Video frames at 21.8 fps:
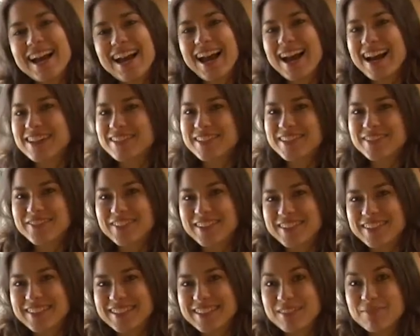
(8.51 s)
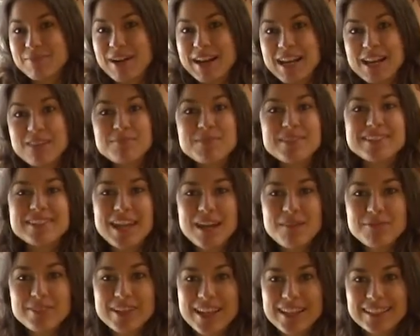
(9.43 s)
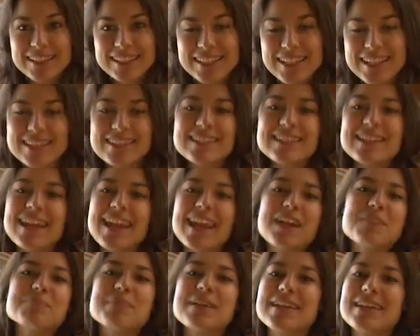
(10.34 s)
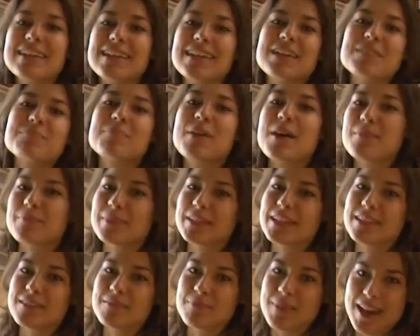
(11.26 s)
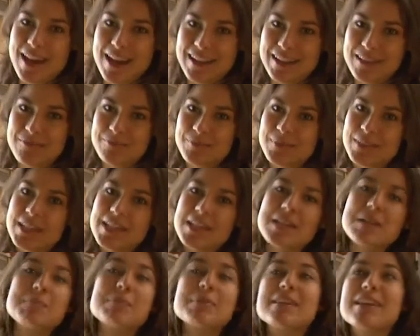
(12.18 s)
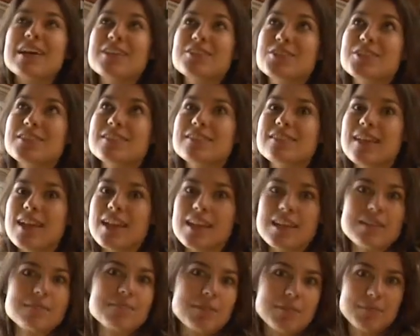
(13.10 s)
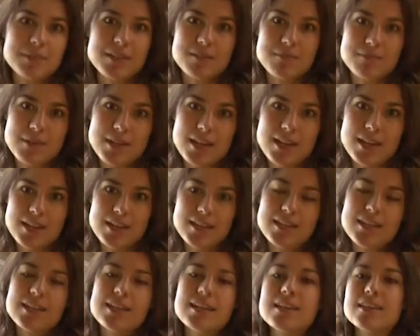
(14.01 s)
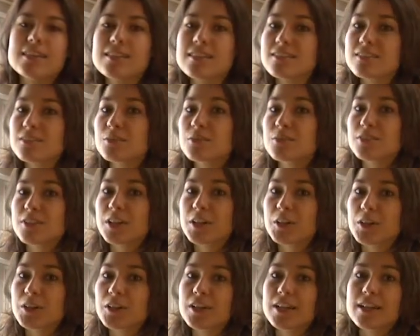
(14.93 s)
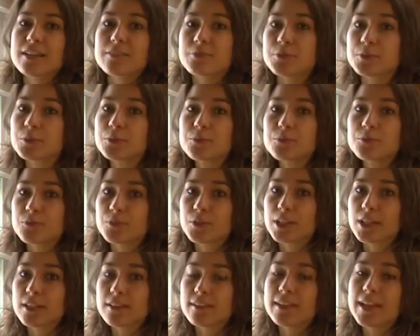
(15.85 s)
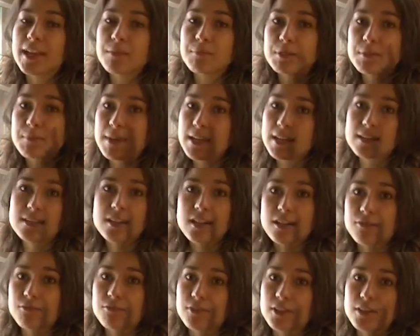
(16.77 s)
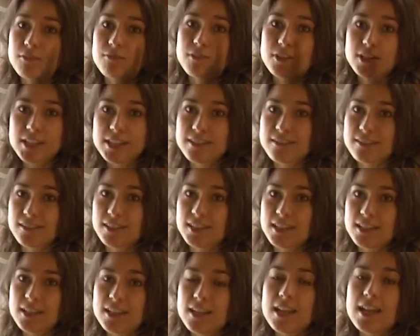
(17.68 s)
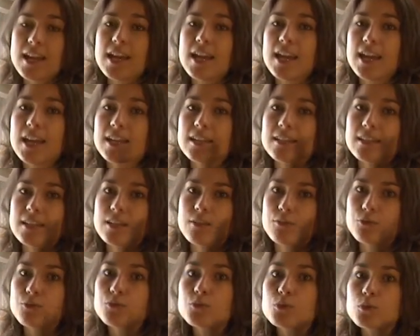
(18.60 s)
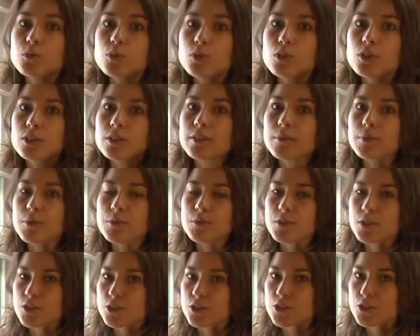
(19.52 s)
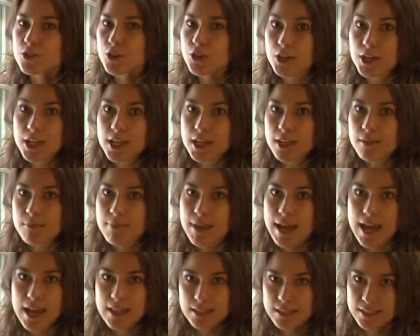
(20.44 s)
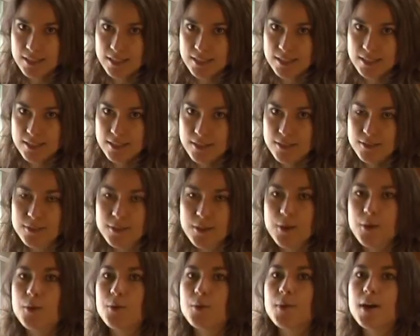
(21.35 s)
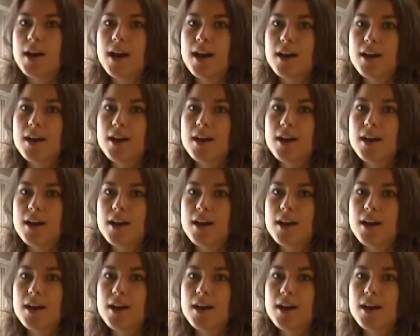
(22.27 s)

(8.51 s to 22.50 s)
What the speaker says: Howdy folks, my name is Gabriela and today I'm making pumpkin pie. But not just any pumpkin pie. This little sucker is gluten-free, can be made dairy-free very easily, and can fool the most discerning palates. So